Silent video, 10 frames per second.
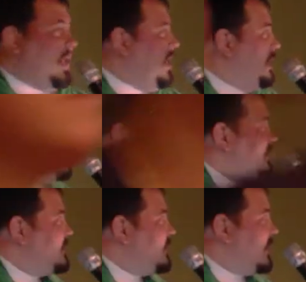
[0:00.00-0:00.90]

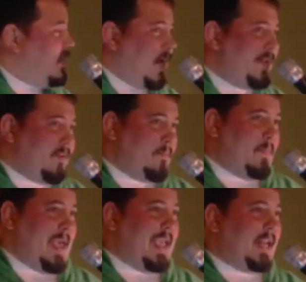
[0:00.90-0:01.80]
It's kind of a
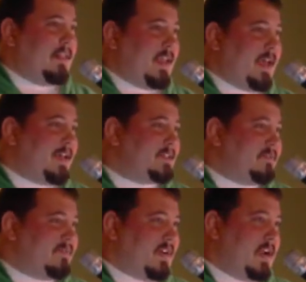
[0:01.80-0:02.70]
pain in the ass to